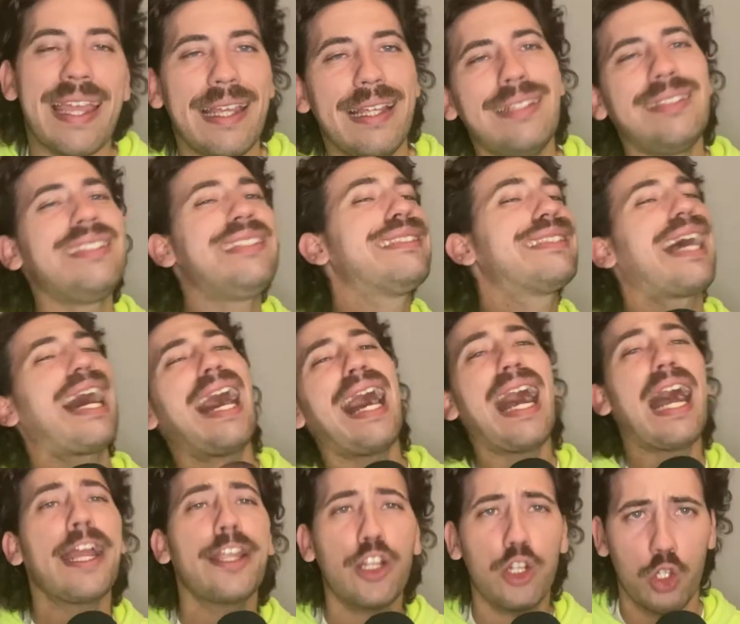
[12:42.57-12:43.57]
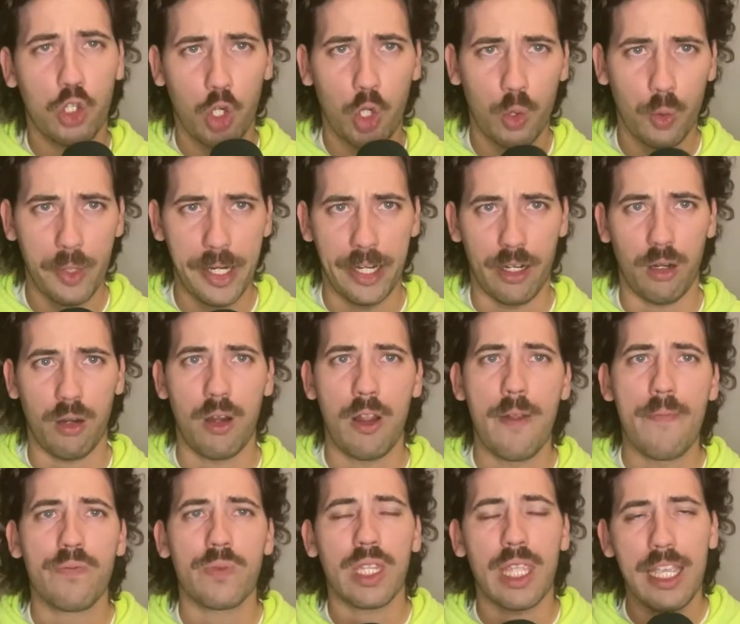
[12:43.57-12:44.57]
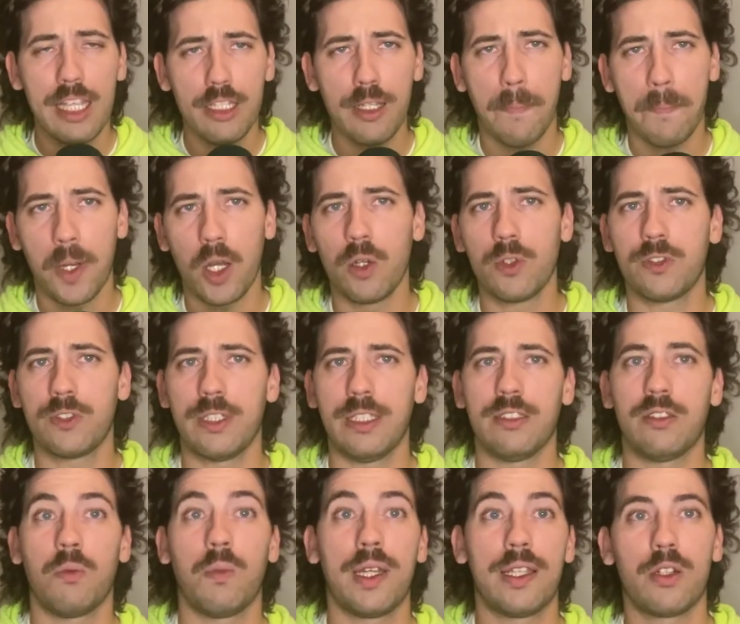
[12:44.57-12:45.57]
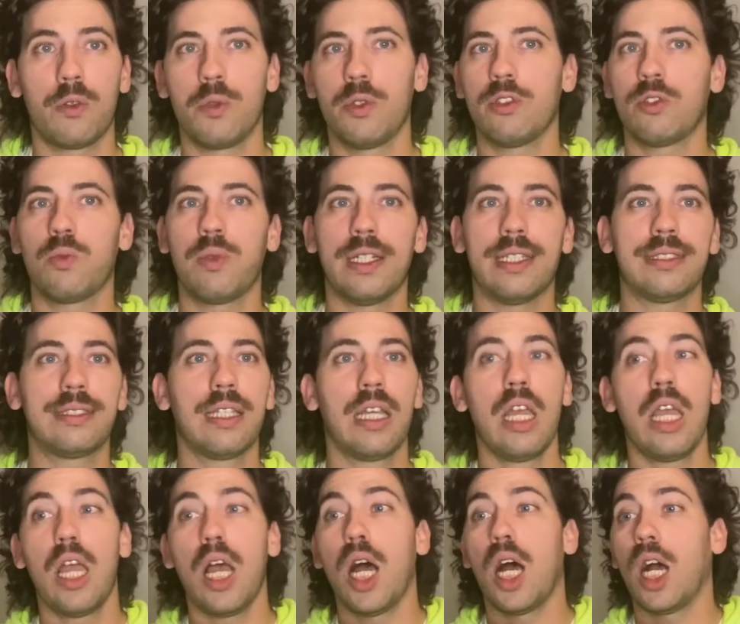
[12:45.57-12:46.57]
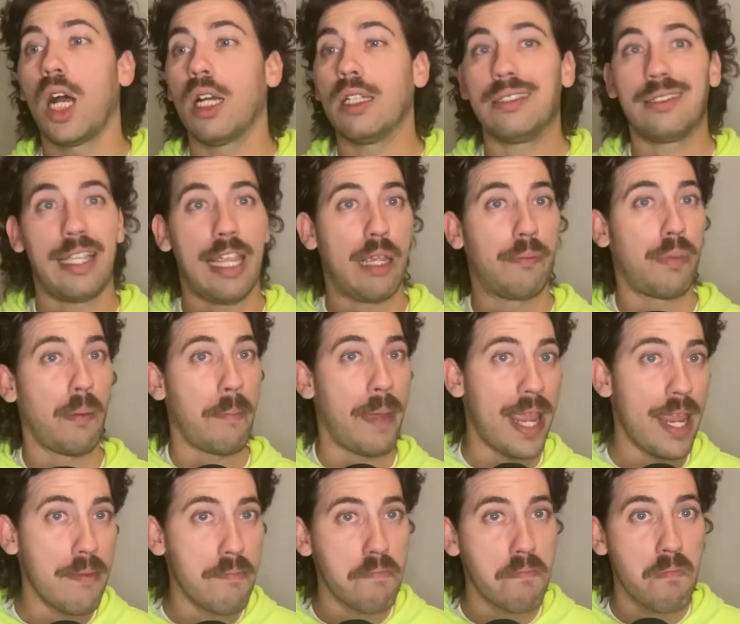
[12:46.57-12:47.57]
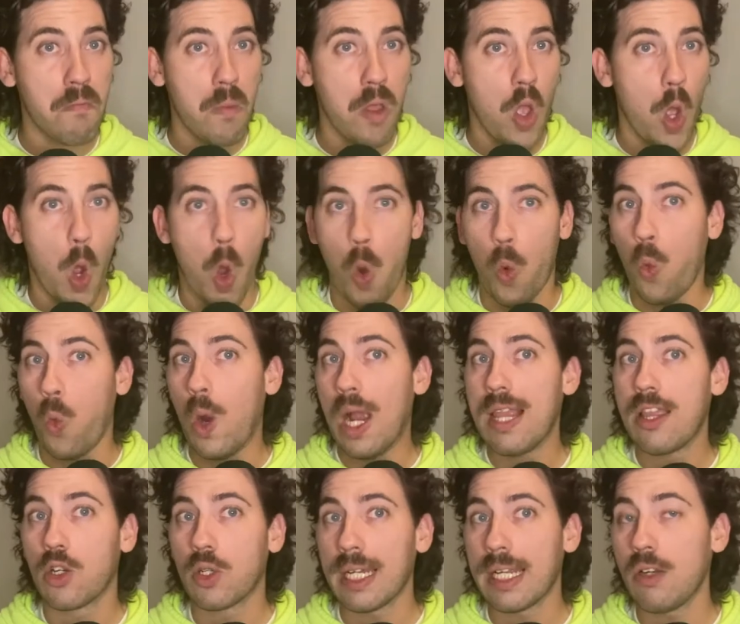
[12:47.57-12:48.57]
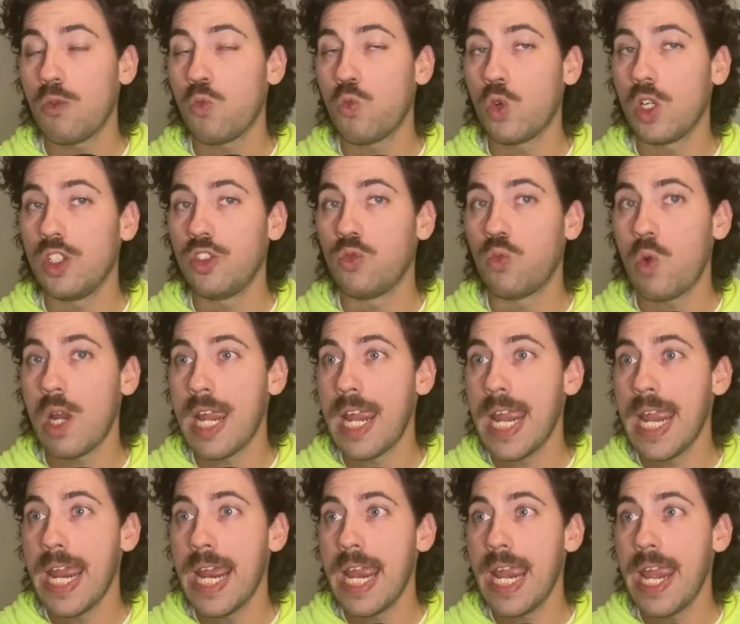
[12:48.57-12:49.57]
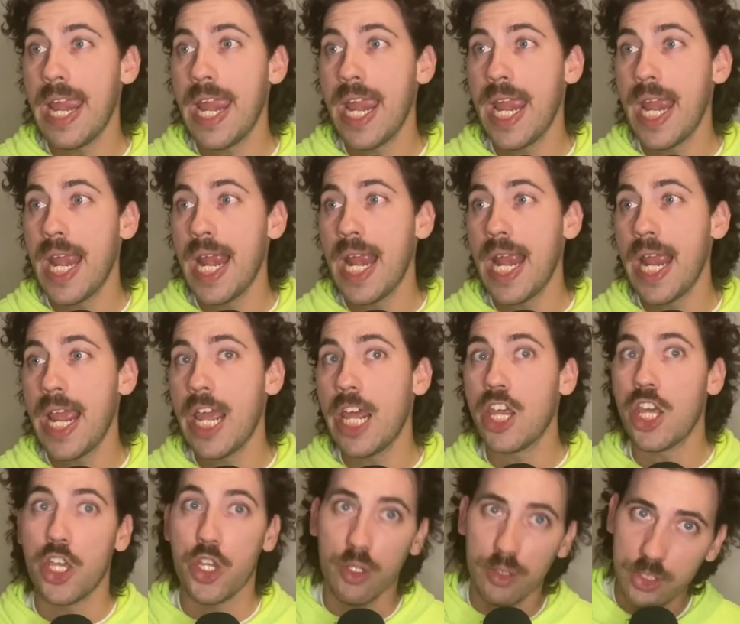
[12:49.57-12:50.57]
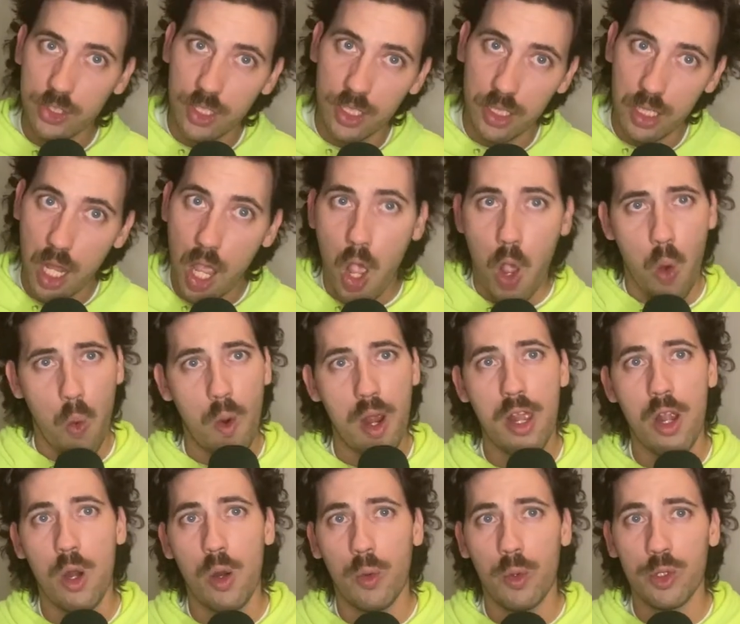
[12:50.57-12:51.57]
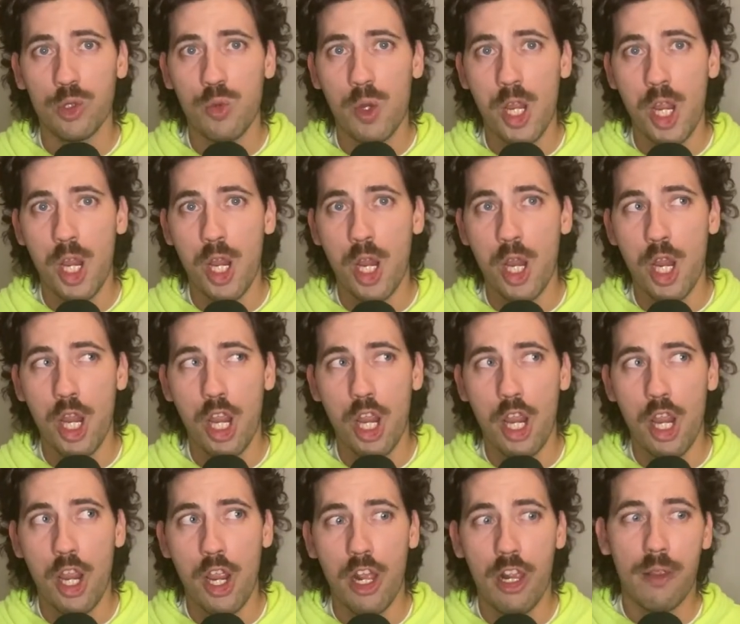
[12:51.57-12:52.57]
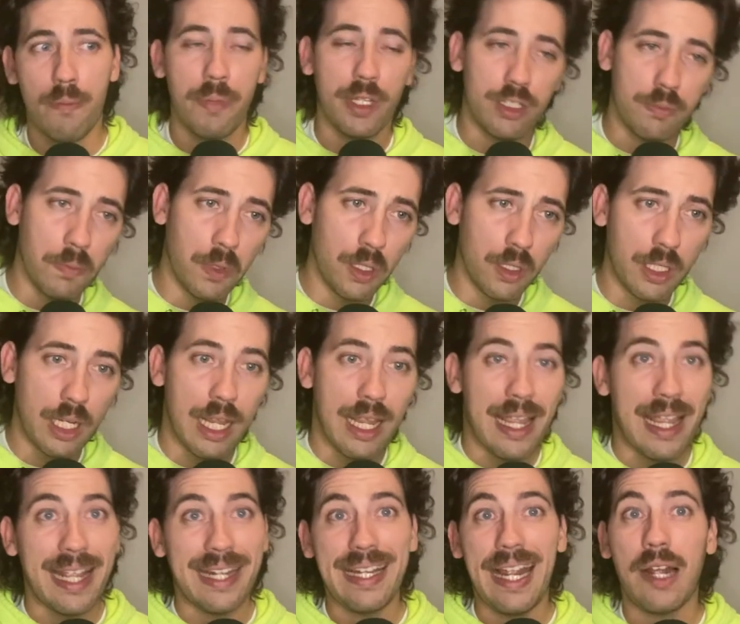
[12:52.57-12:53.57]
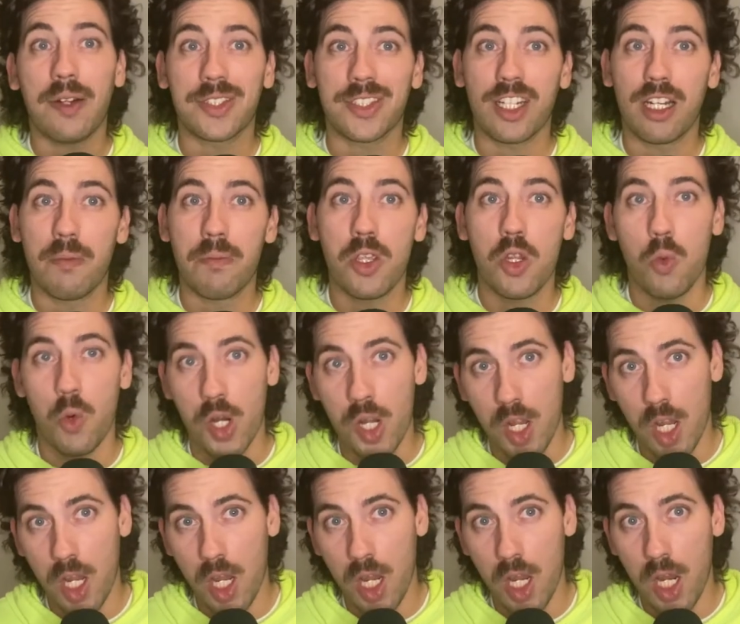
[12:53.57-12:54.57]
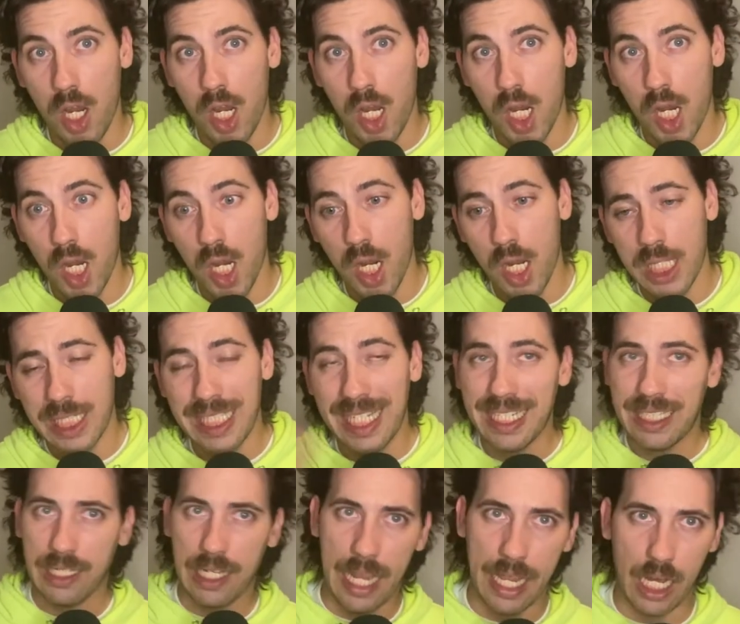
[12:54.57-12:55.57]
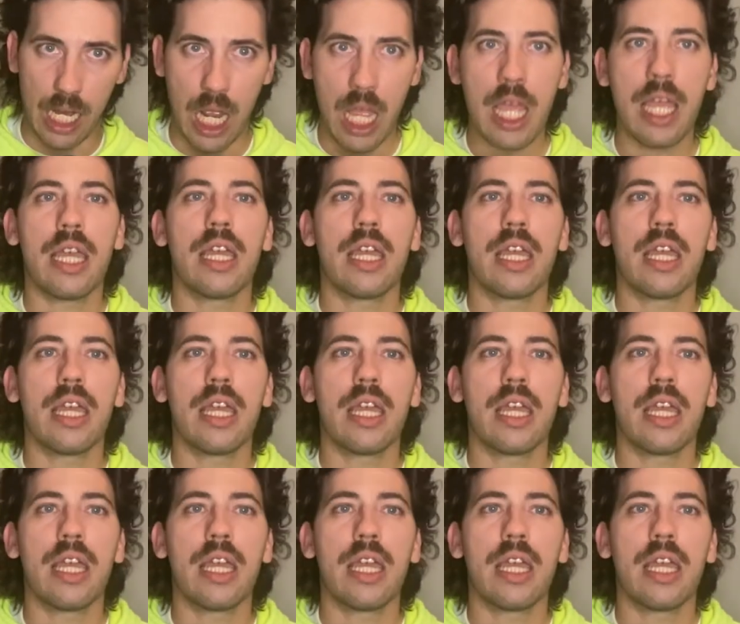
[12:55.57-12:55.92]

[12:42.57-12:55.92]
his entire career in the postseason, whether it was with Tampa Bay, whether it was with Houston, whether it was with Pittsburgh, and now it's going to be with Atlanta.